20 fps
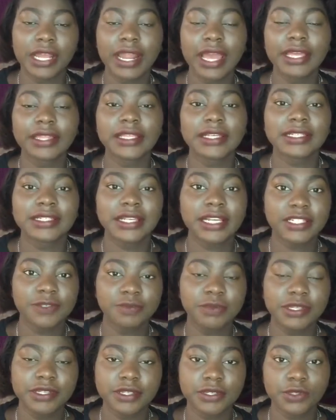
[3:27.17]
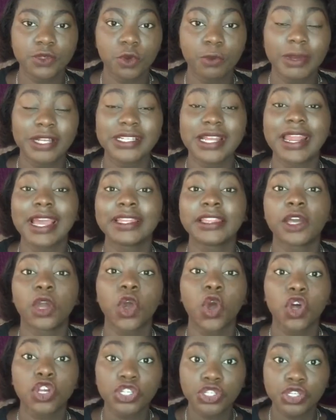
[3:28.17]
I like the set pieces so much. I like the
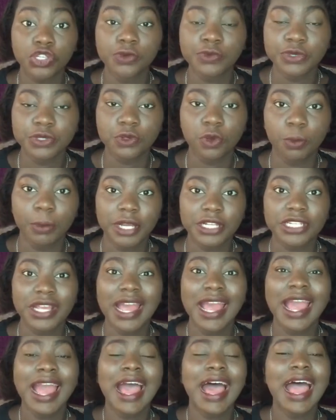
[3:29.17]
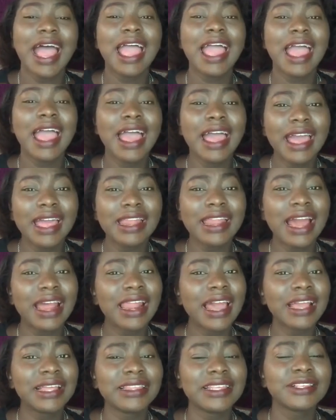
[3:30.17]
costumes so much. And I
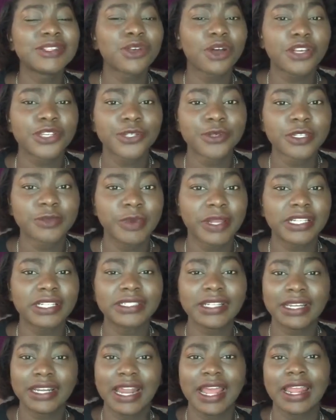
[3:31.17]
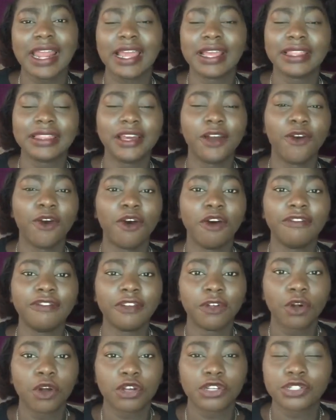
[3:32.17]
like these costumes better than I like the
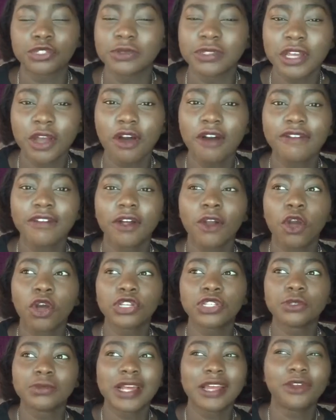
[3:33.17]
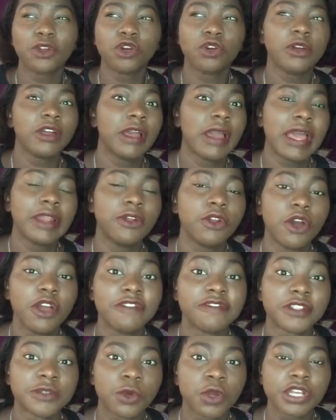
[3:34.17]
Orville costumes. The Orville costumes, I don't know
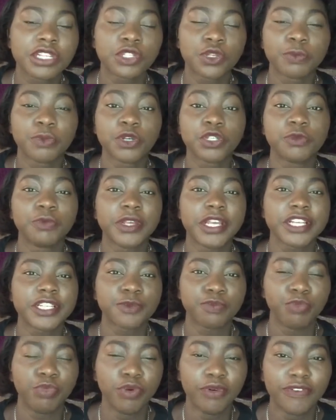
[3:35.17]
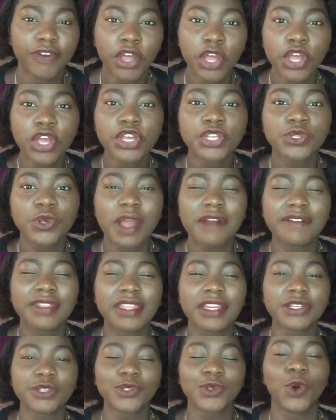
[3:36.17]
if it's because it's supposed to be a spoof, so
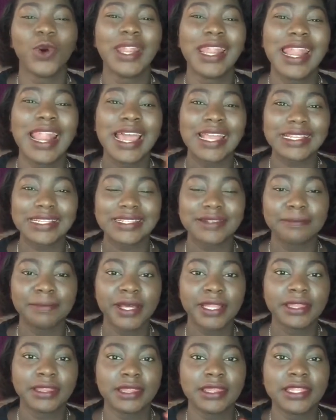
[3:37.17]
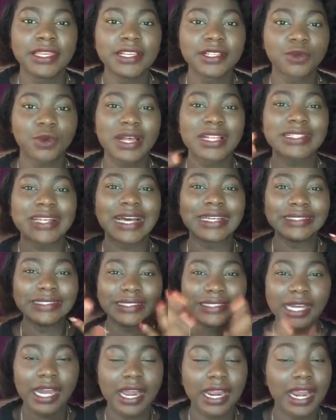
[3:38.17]
everything is so light, but these ones are
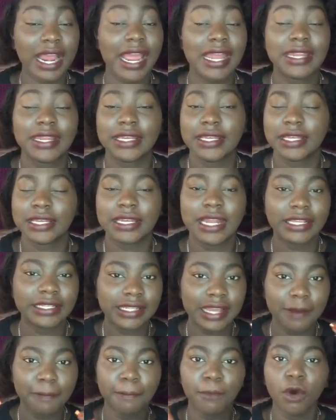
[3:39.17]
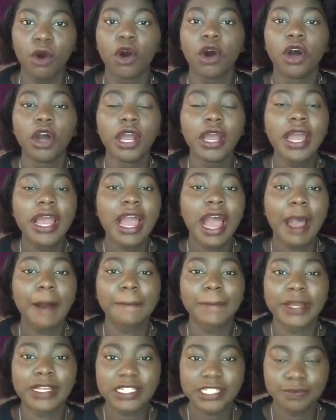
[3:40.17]
dark, and like they are more
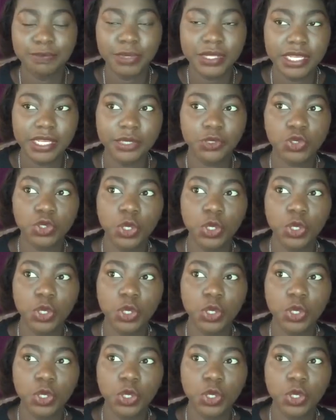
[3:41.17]
at my speed.